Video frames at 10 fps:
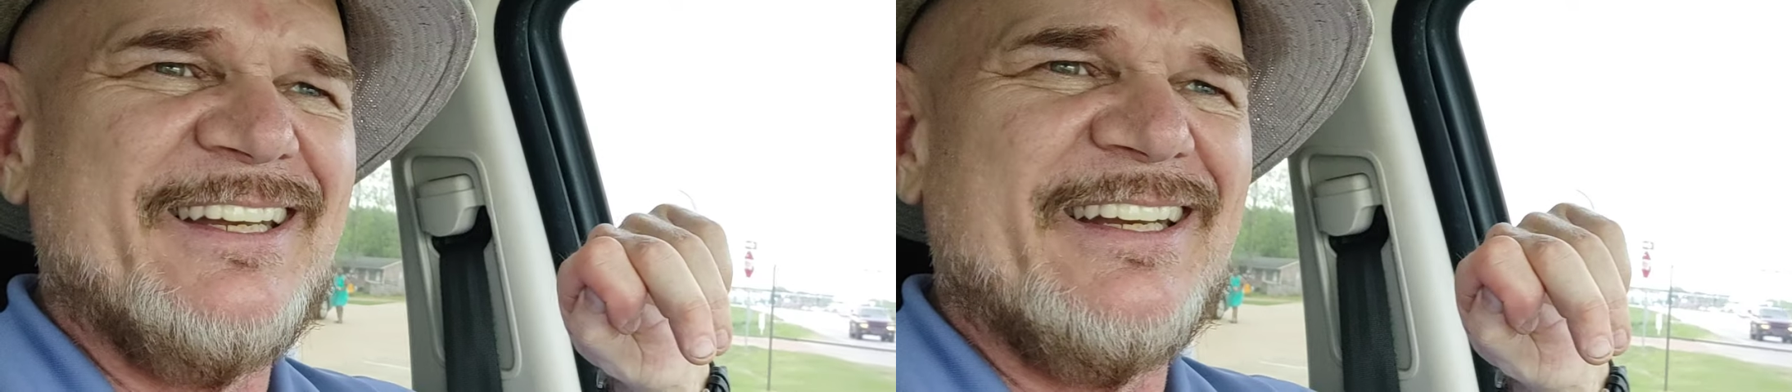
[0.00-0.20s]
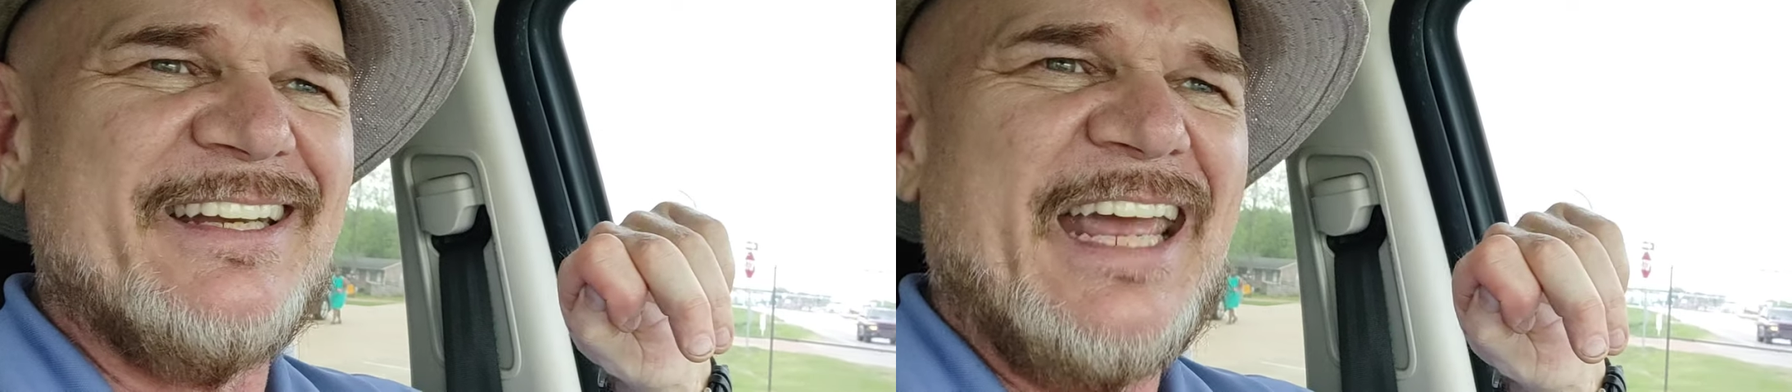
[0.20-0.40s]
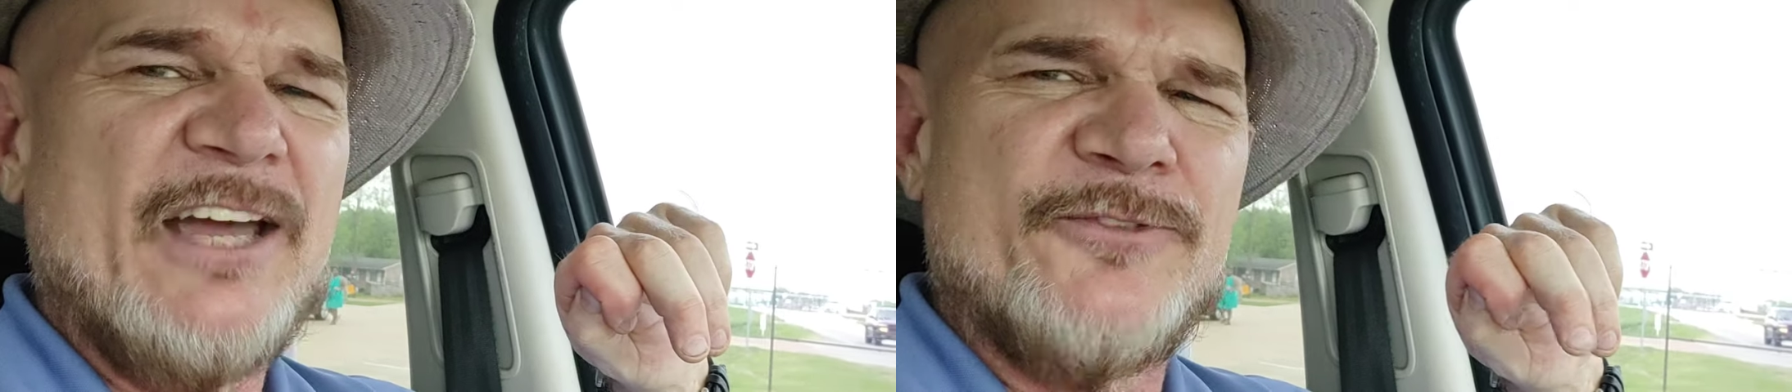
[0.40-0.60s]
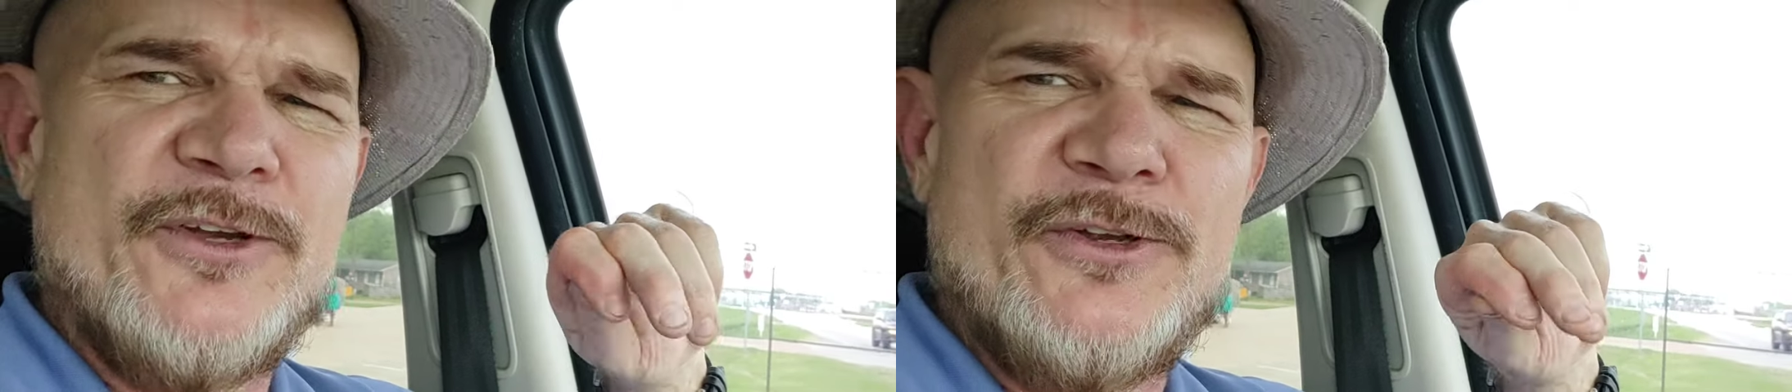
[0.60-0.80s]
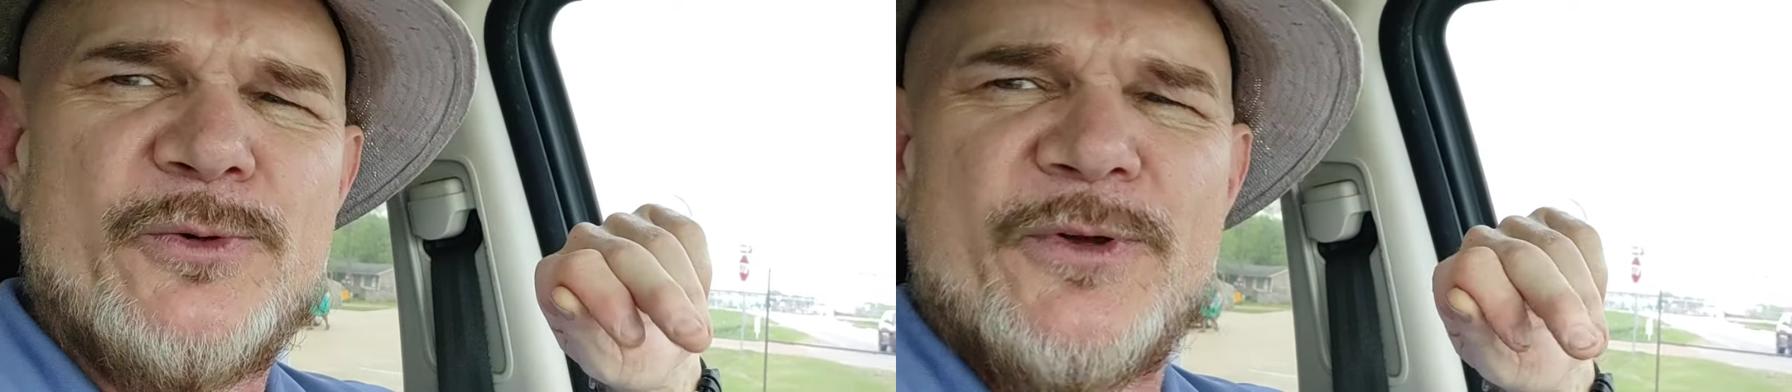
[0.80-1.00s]
and have
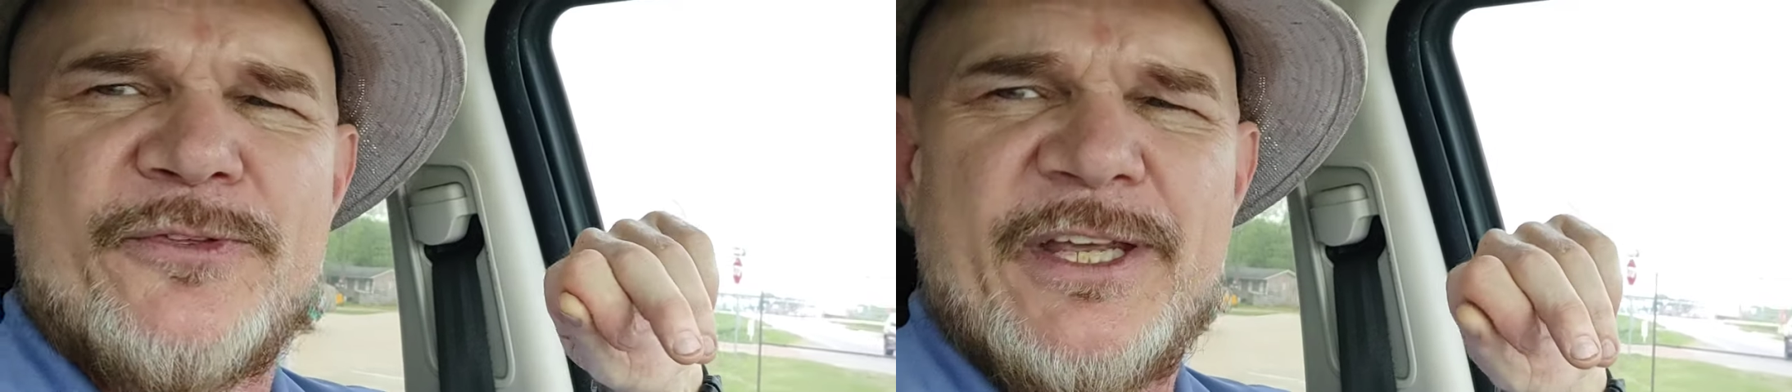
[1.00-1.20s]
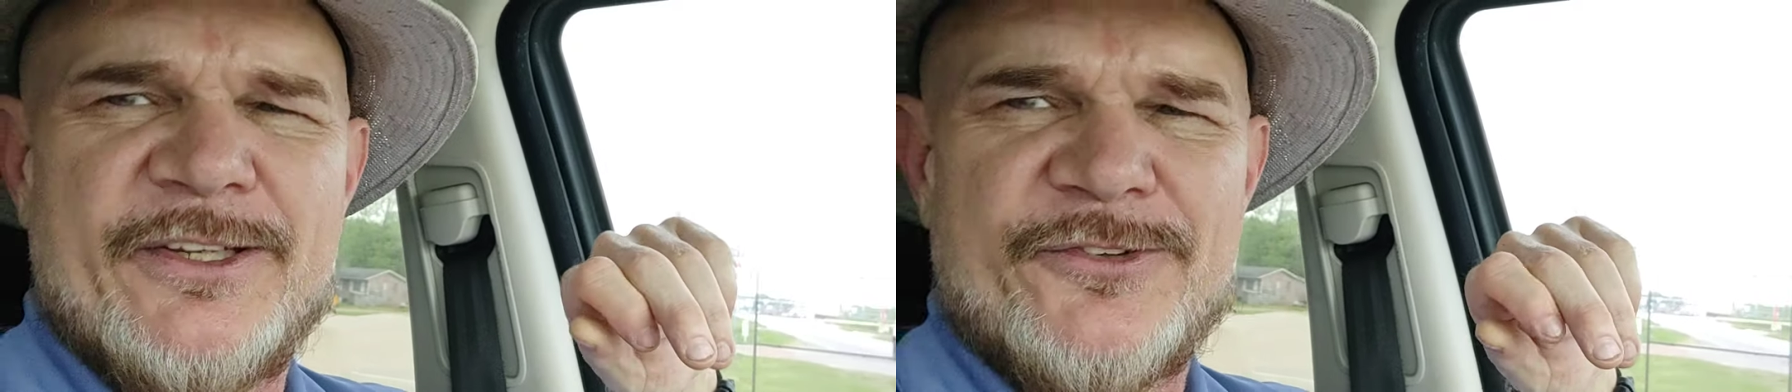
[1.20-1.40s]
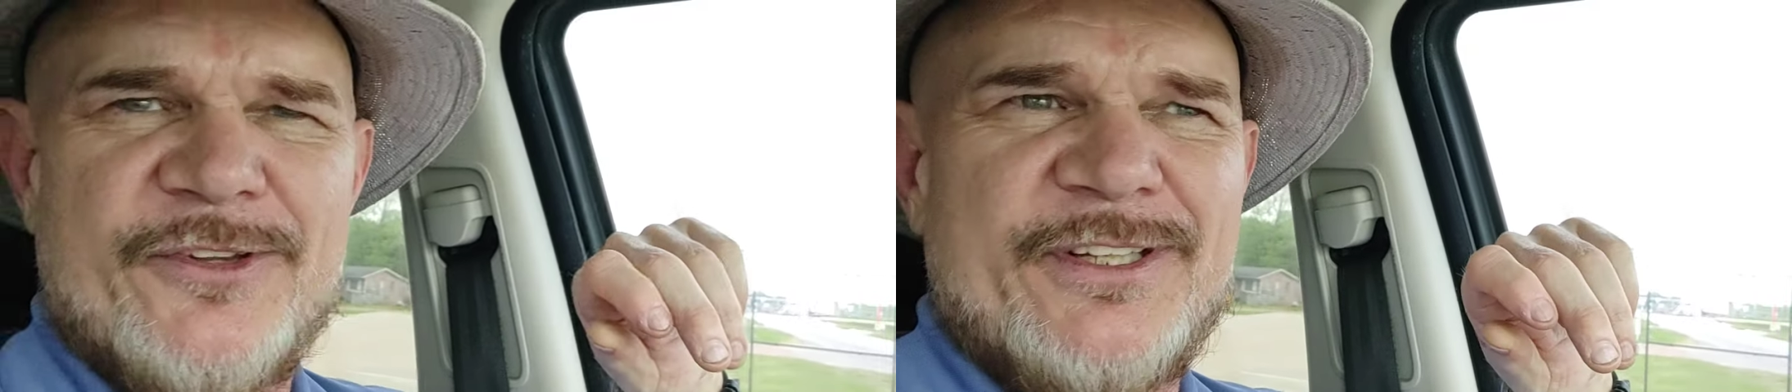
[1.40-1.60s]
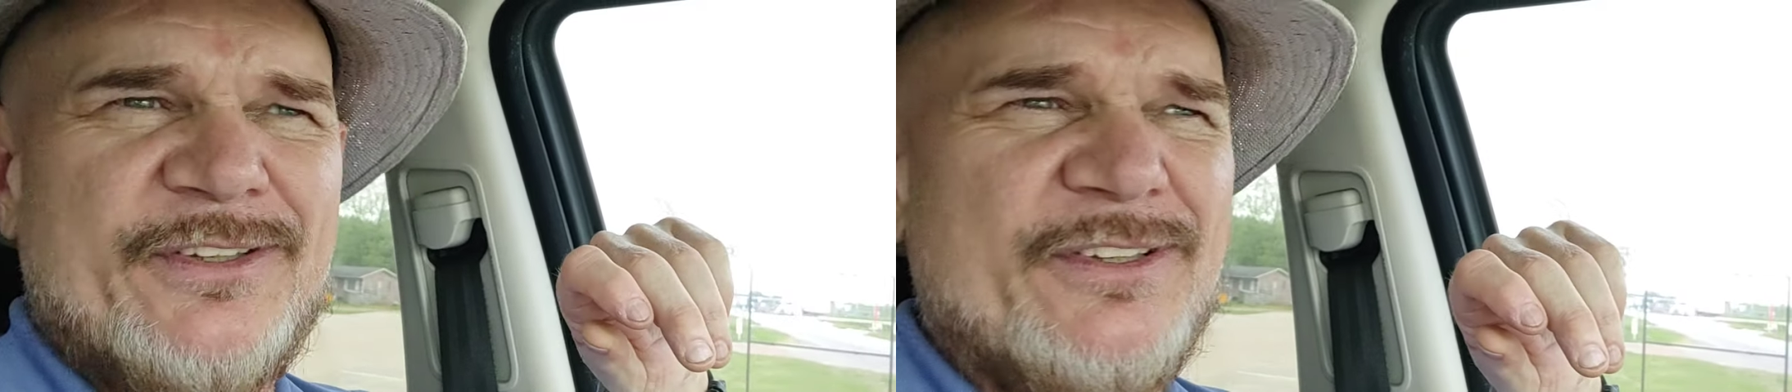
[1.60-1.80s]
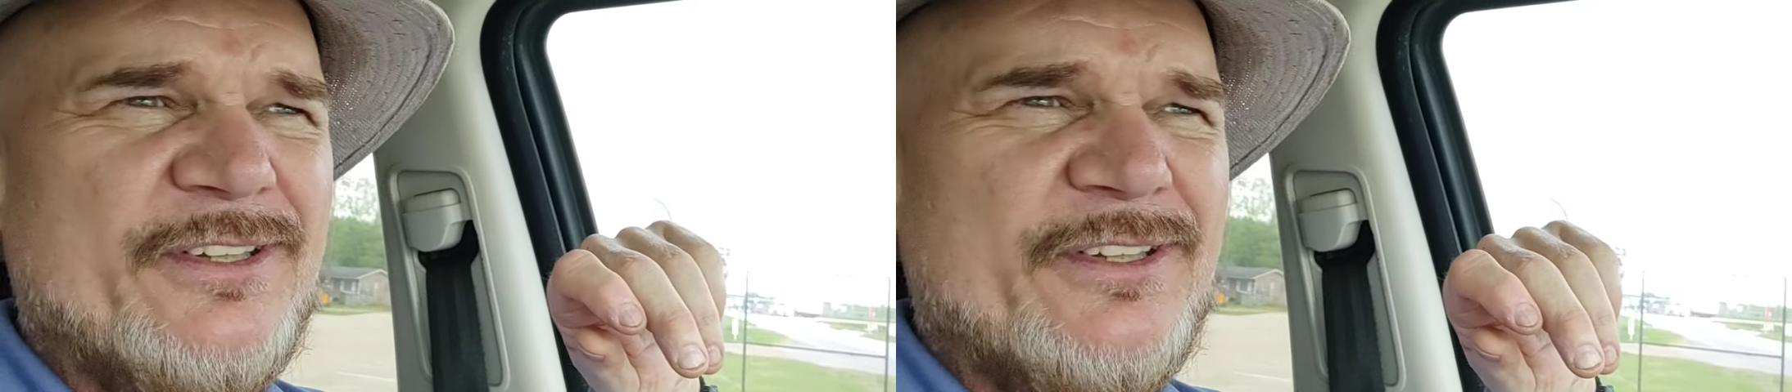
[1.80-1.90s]
to do with things that,